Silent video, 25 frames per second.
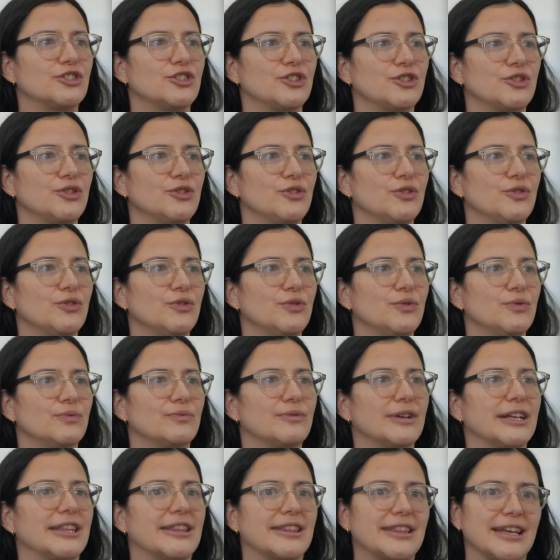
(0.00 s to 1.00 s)
to
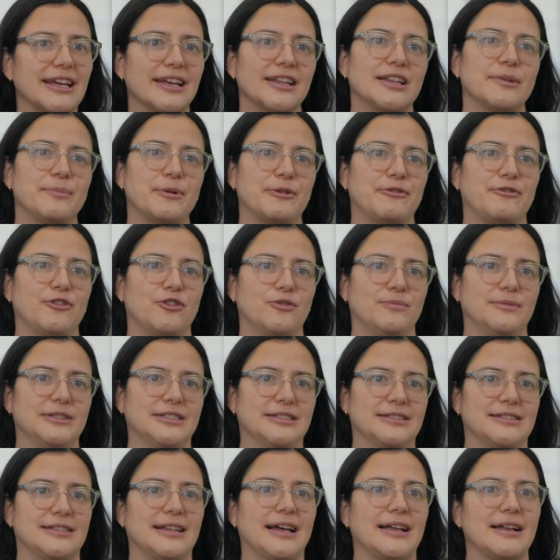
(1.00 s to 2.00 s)
rethink the
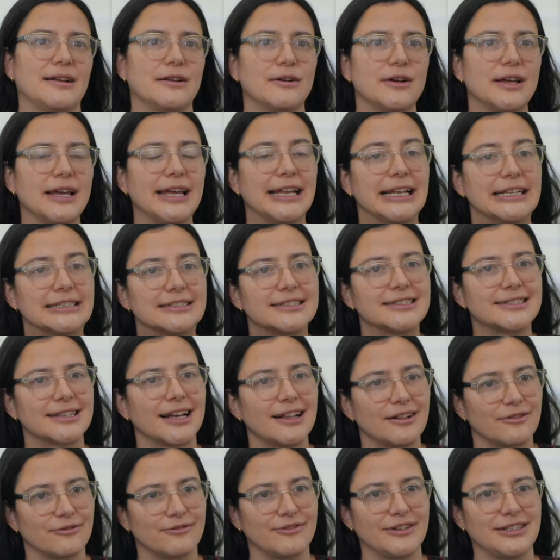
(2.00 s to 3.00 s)
performance that in
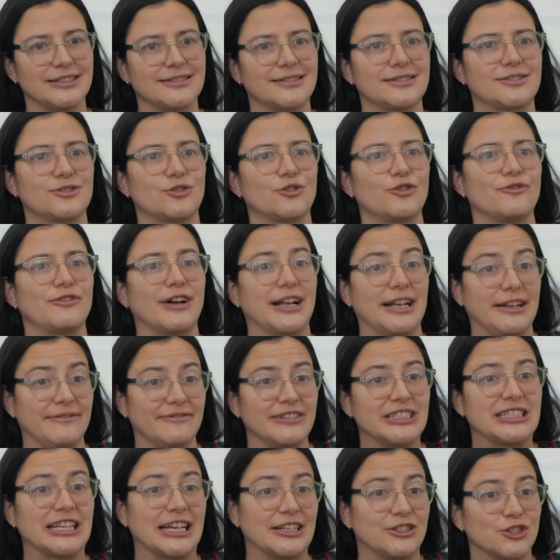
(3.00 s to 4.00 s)
itself is sort of an
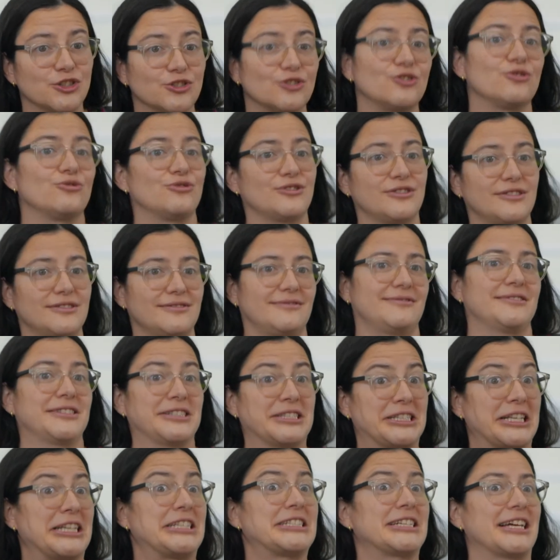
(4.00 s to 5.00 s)
invitation to
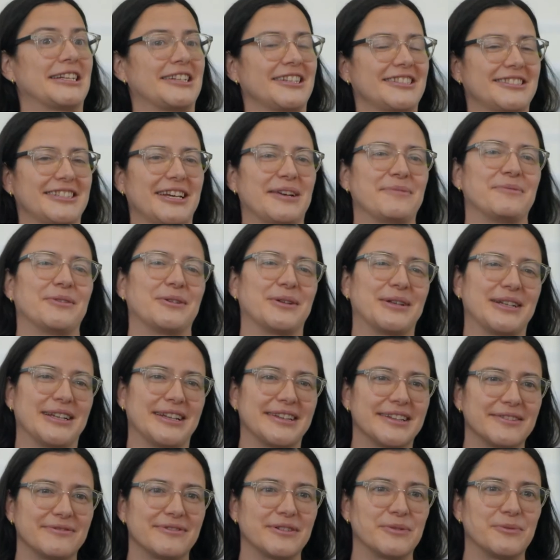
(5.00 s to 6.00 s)
sit at a table in a
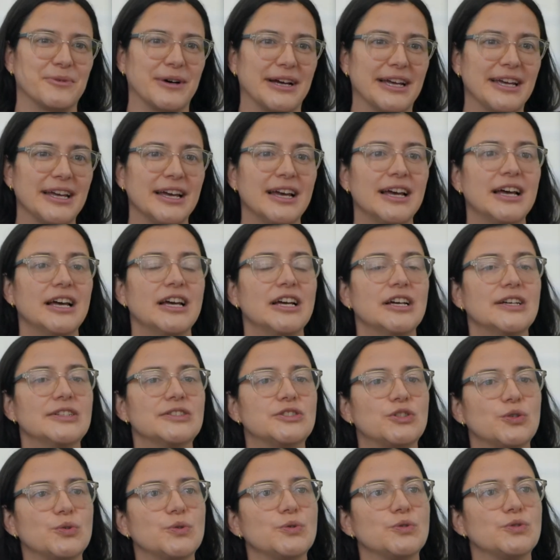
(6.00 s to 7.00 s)
different way,
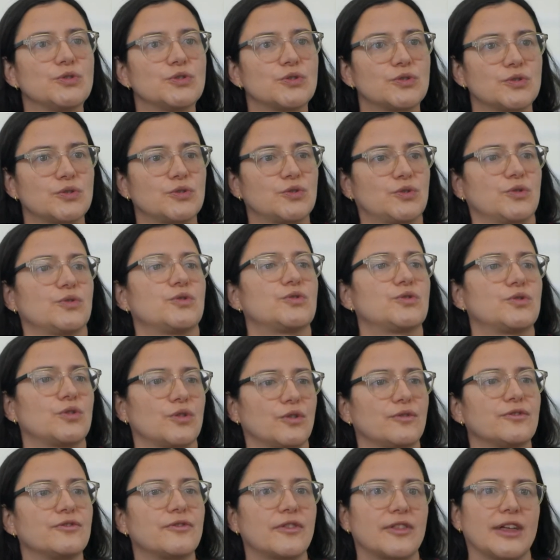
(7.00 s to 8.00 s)
to sort
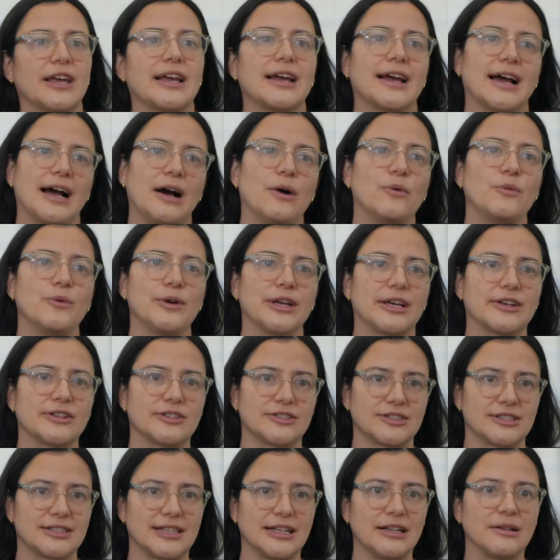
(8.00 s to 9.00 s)
of think how we
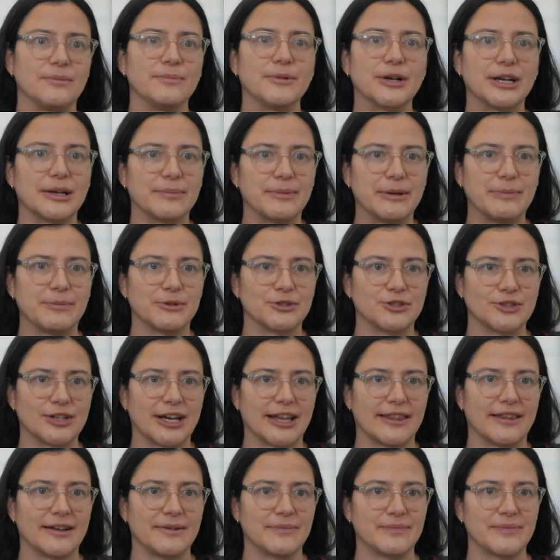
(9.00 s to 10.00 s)
could still bring people together.